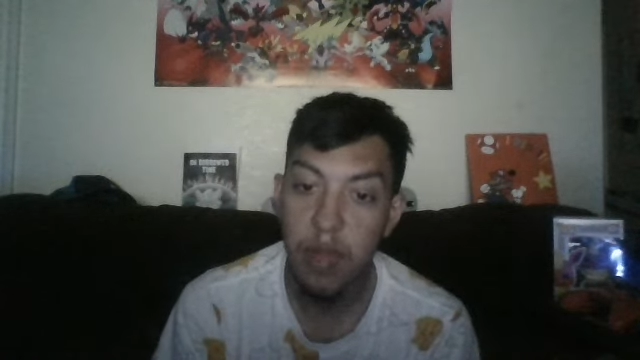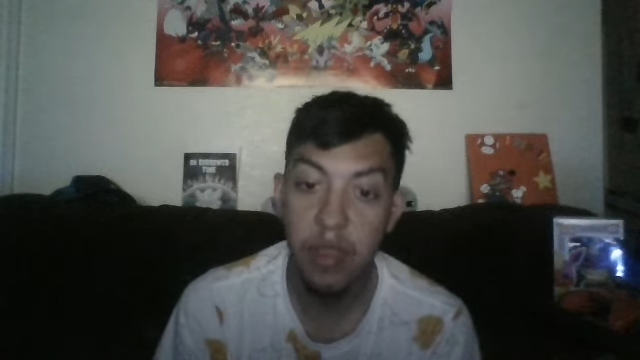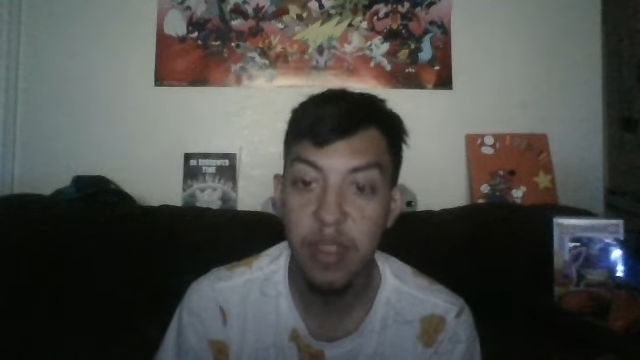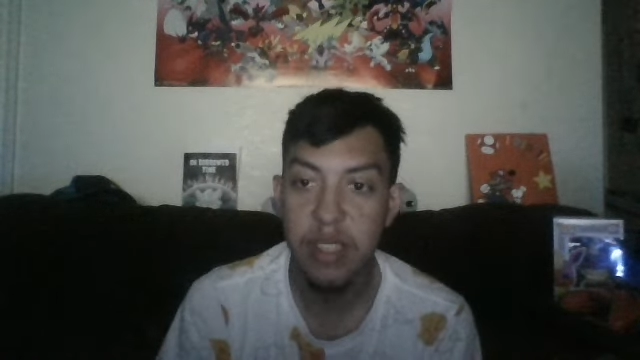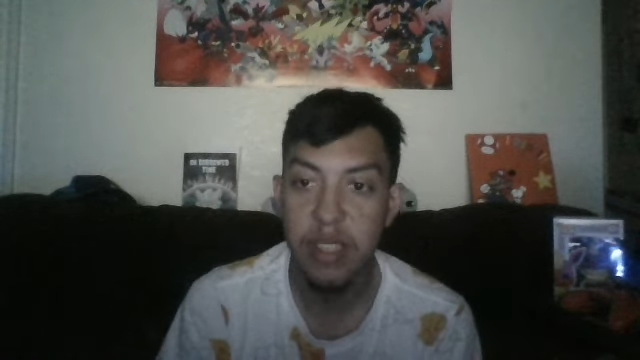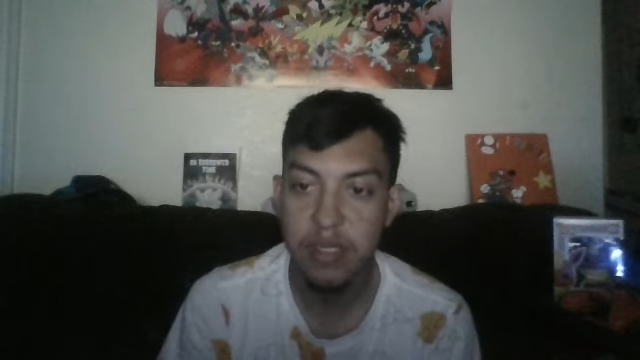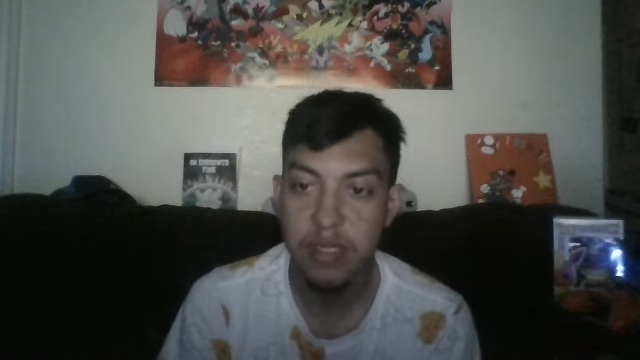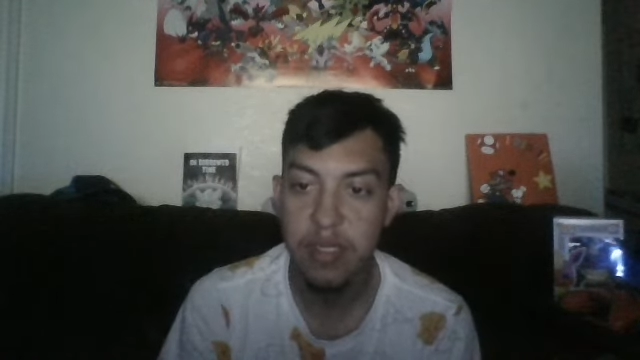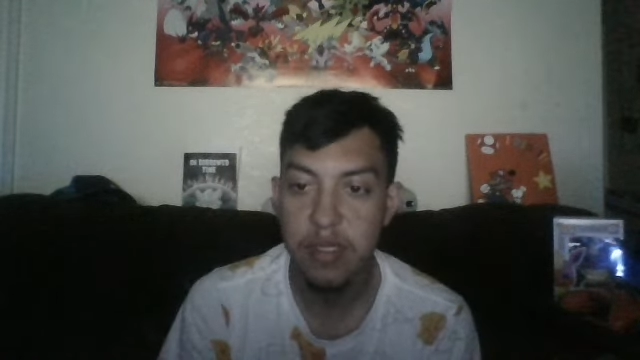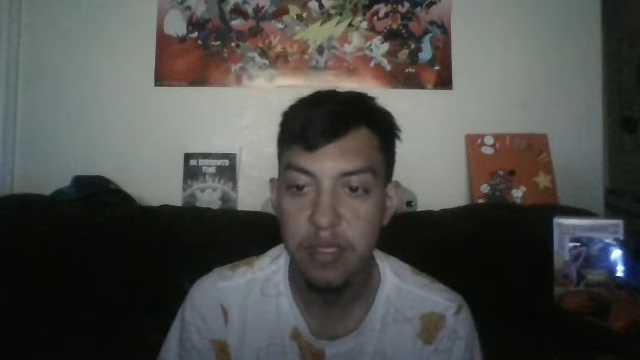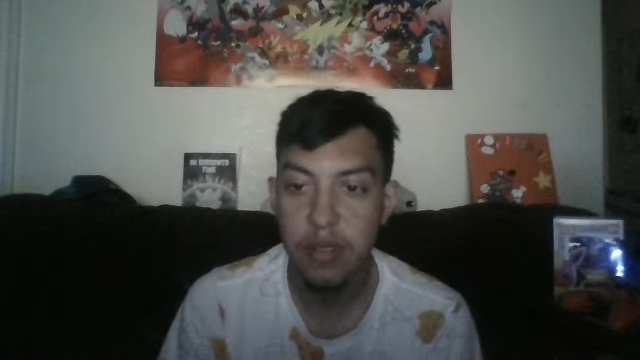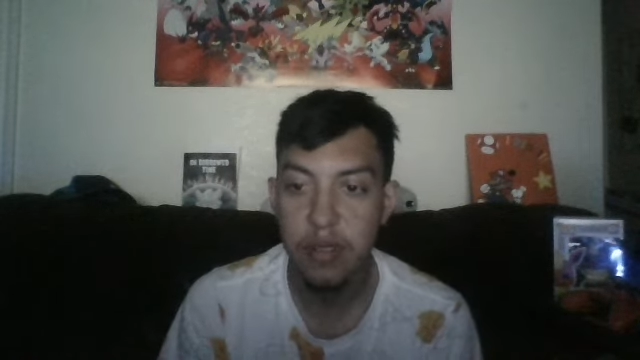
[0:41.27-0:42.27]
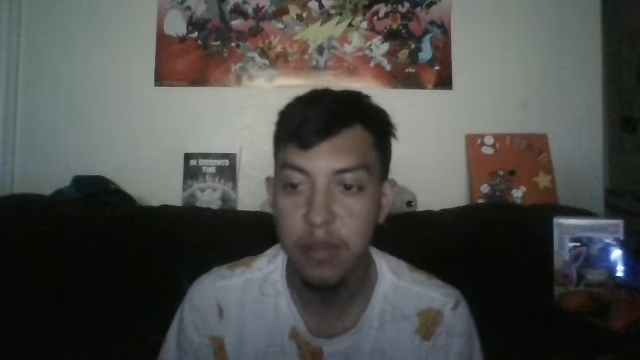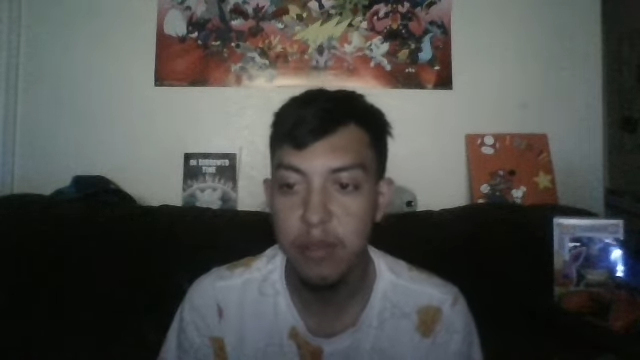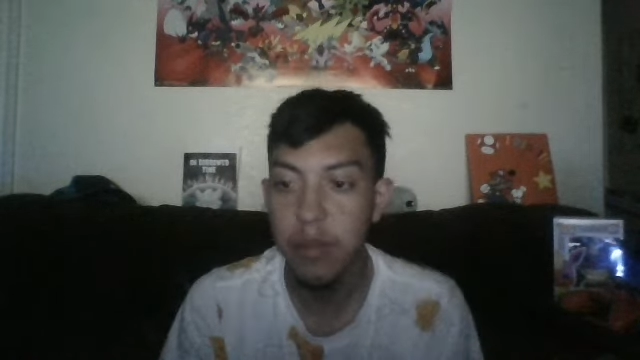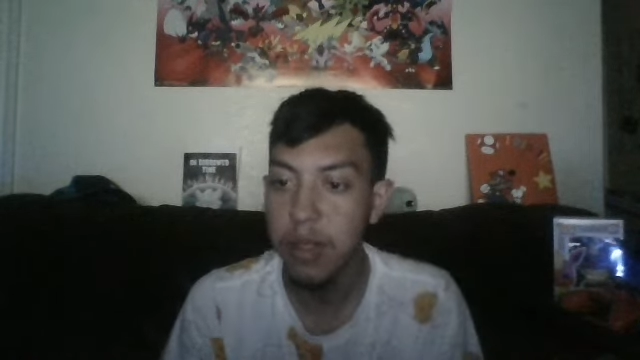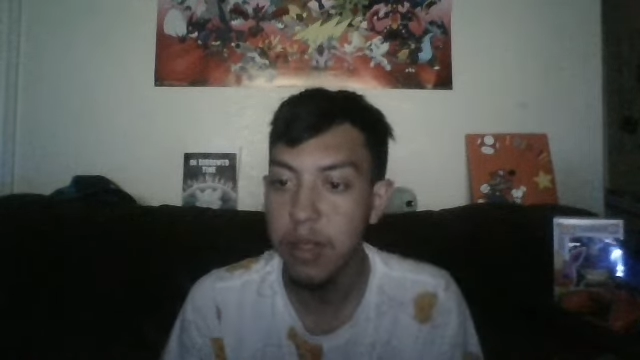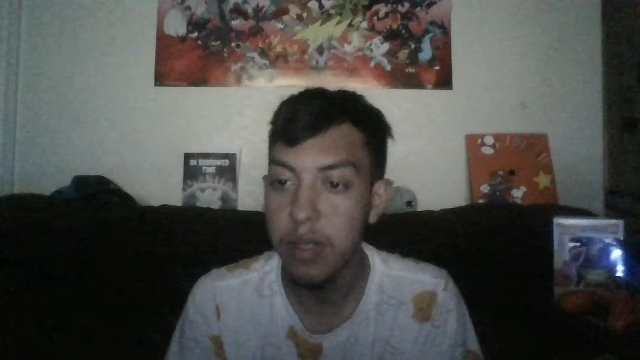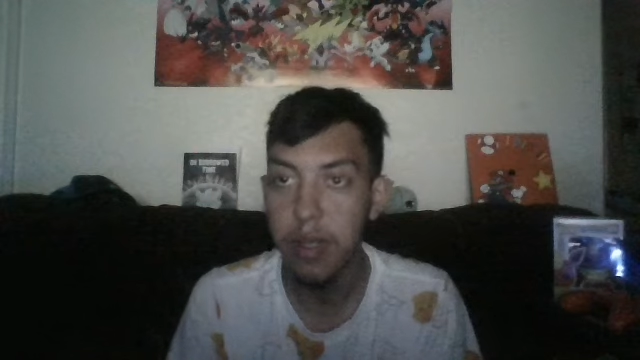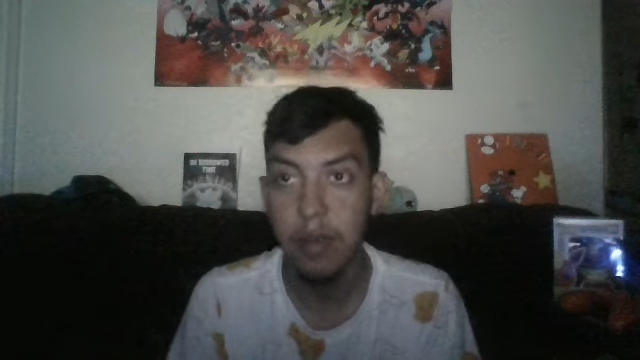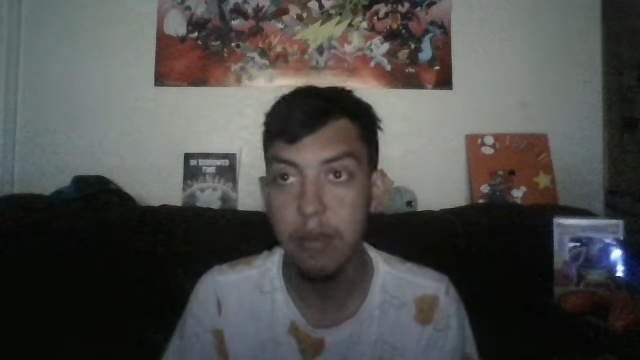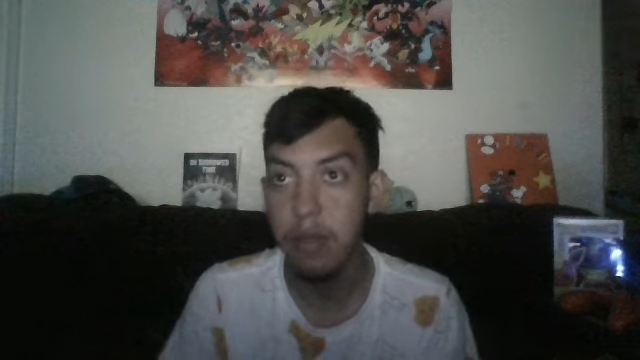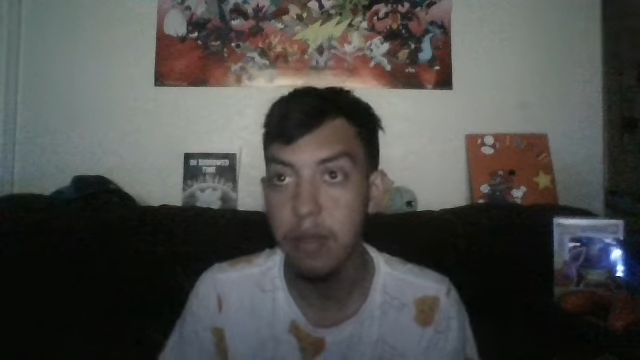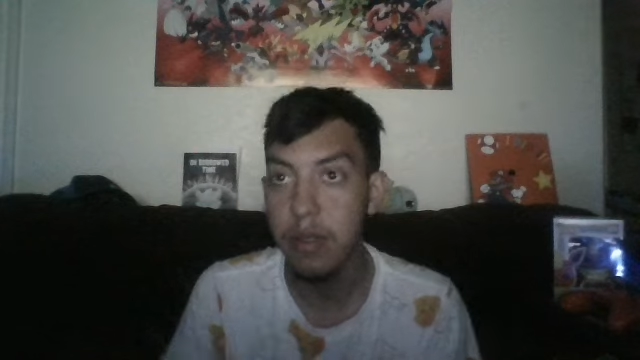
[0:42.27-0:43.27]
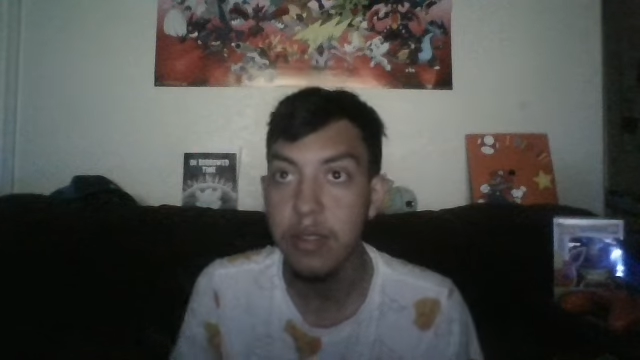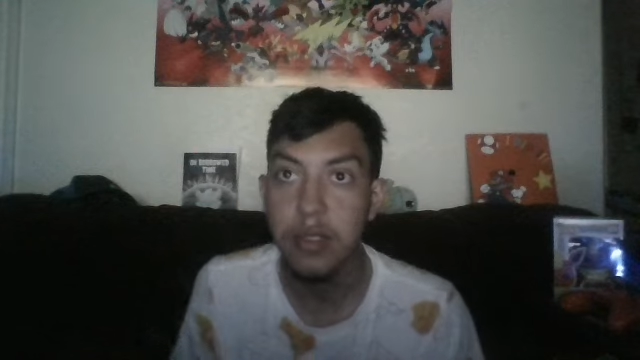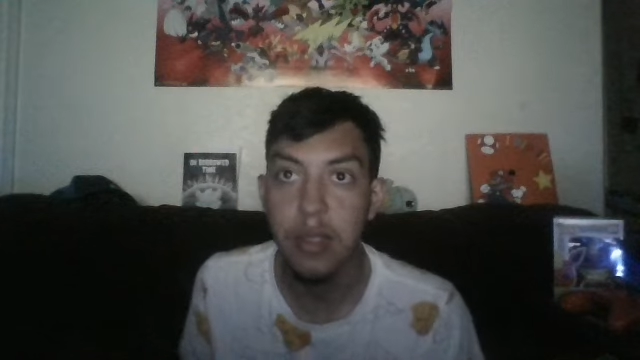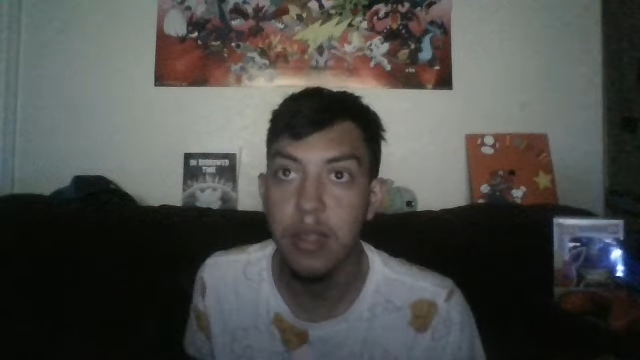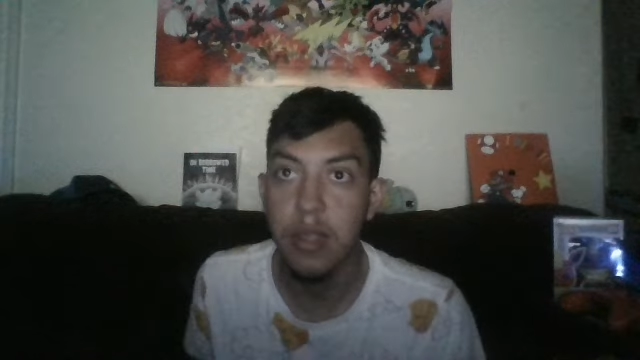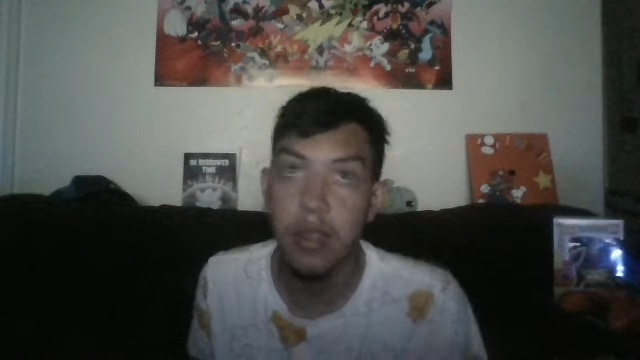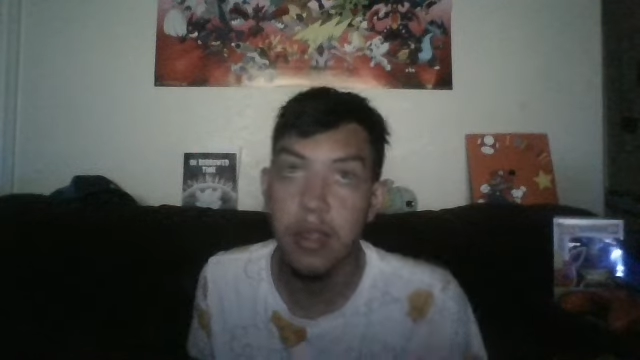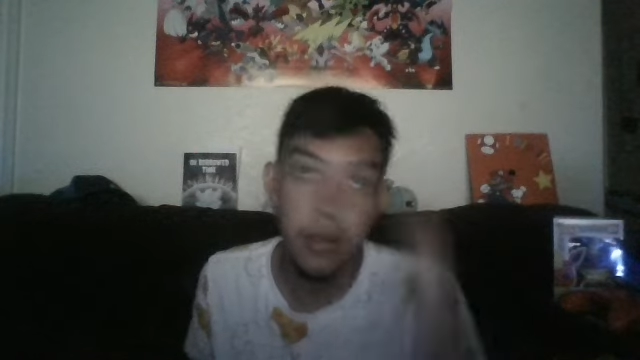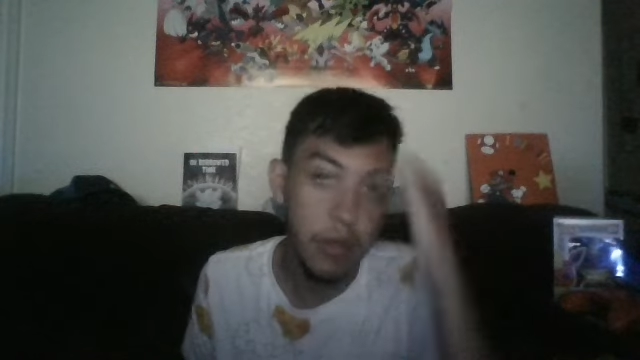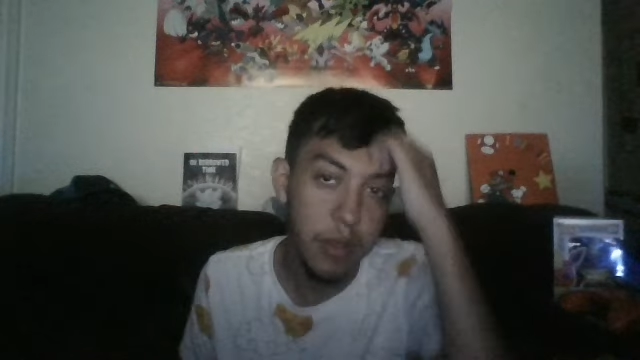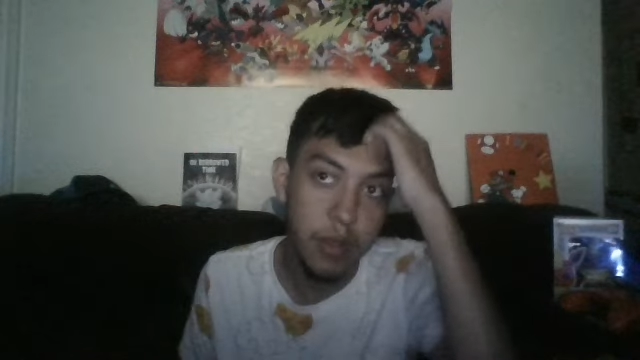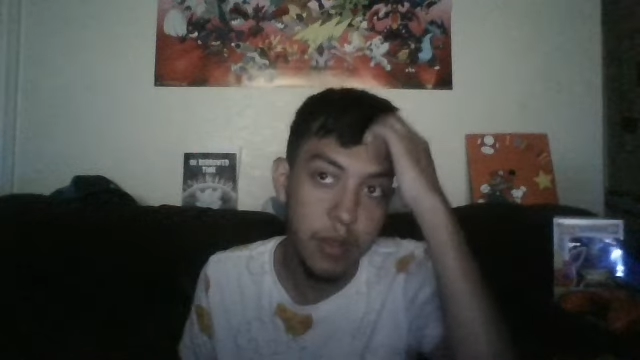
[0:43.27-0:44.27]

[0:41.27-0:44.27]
thoughts and stuff of what what what